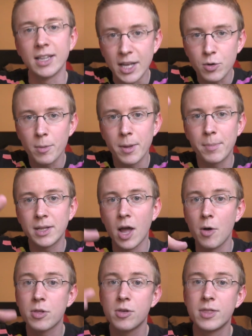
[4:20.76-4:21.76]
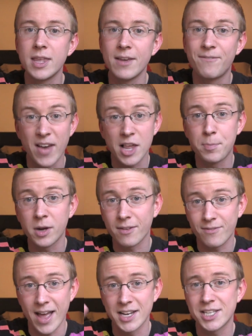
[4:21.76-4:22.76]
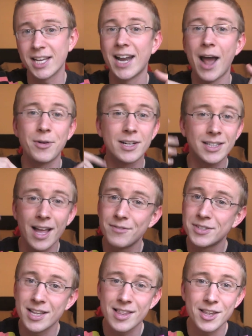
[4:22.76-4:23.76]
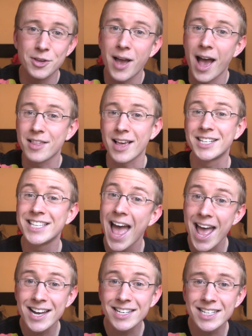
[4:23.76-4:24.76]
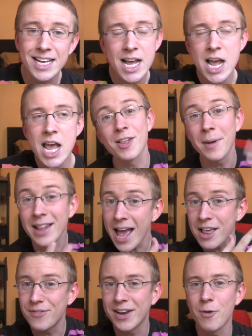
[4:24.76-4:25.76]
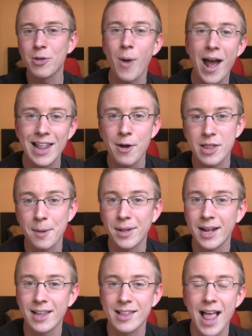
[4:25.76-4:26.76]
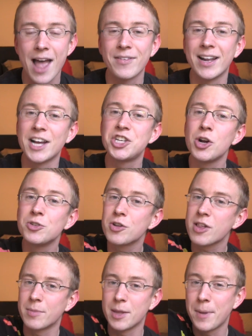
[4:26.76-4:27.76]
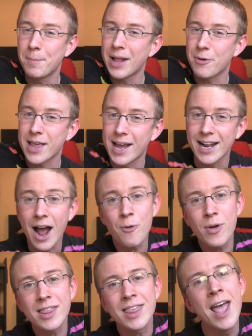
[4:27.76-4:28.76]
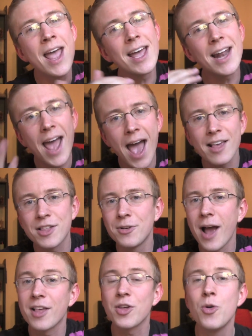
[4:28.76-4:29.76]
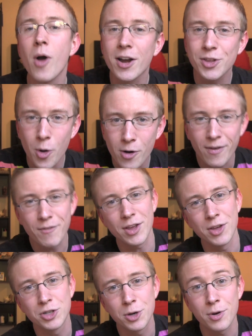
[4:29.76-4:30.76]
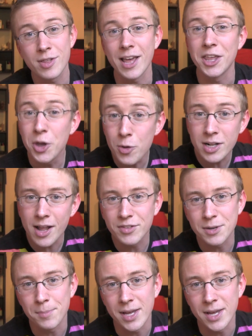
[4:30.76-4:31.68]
link will be below to the Facebook event, and I would love to see you guys attend. So my last video was while I was at Playlist Live, and I showed you some of the people I was hanging out with, and I asked you guys who are your favorite YouTubers that you would love to